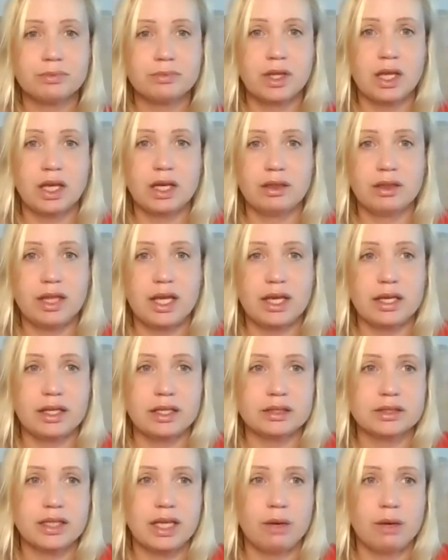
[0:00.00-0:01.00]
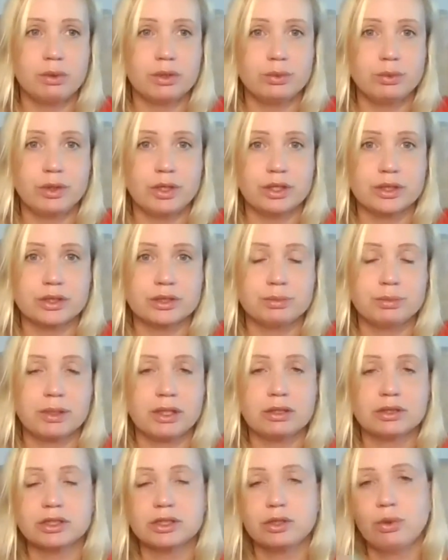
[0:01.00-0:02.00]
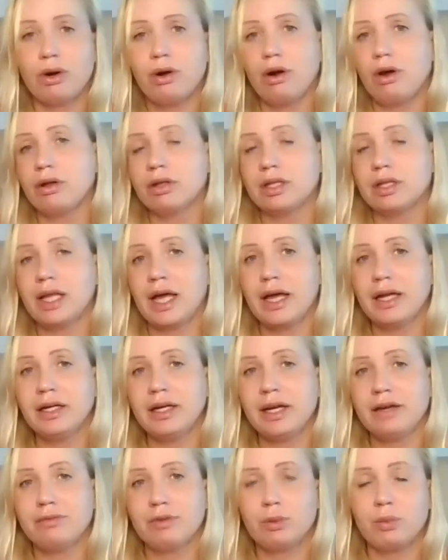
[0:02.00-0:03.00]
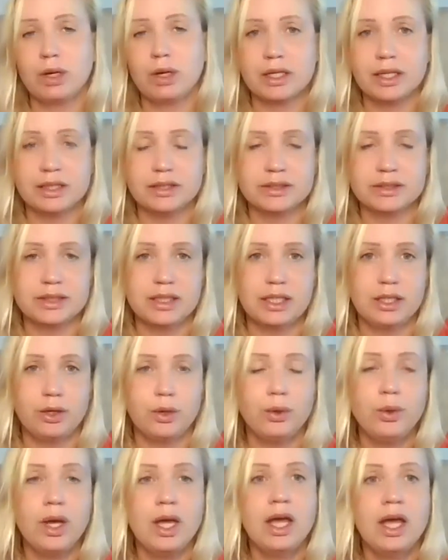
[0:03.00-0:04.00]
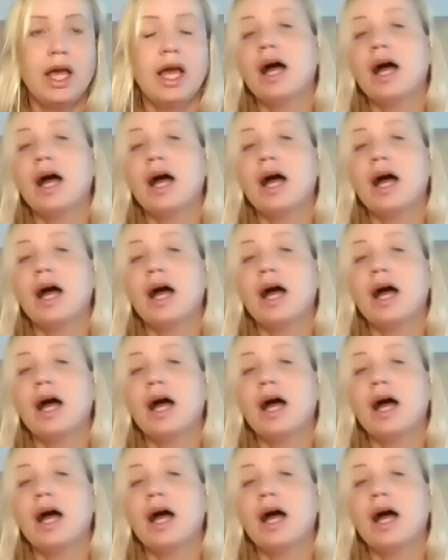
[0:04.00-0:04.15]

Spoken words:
That is how it works, because you are online, everyone can see you.